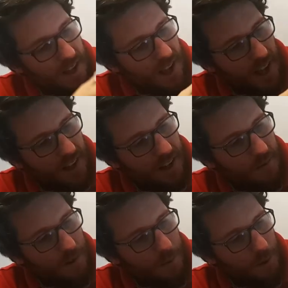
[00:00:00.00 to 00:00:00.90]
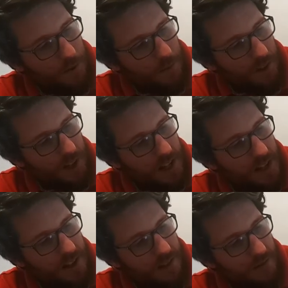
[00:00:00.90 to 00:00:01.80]
And then we
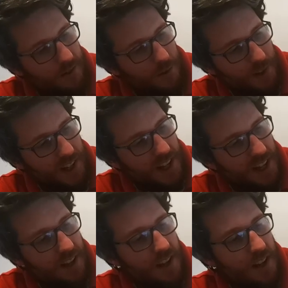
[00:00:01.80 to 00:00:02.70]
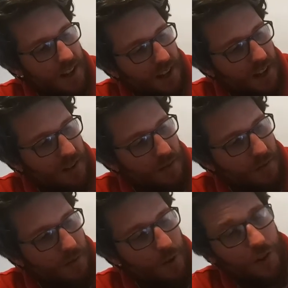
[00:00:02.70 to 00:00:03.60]
multiply. What do we get?
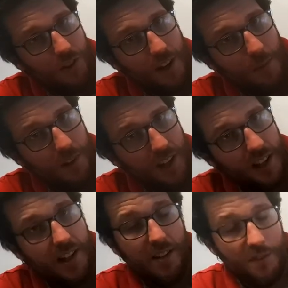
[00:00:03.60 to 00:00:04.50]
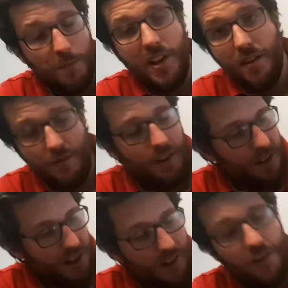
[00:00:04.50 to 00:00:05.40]
4 times 8 gives me
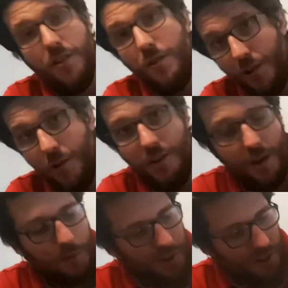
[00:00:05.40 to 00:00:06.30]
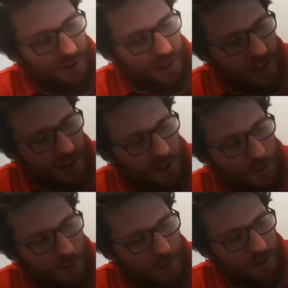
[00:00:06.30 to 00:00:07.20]
32. 2 numbers after the
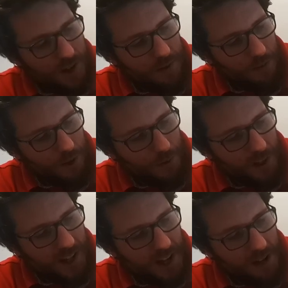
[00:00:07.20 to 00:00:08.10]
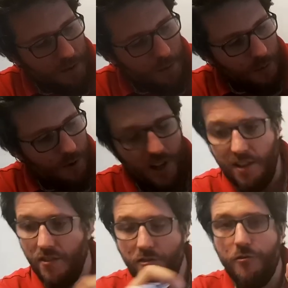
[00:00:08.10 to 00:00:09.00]
decimal point. What do we get?
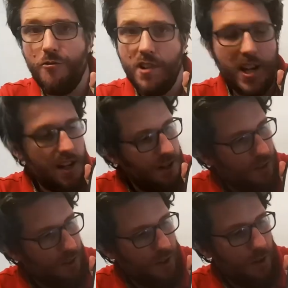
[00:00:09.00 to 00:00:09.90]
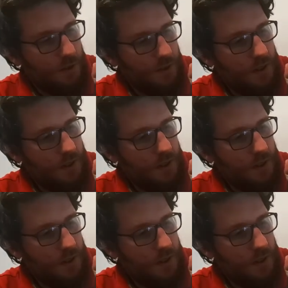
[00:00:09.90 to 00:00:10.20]
0.32.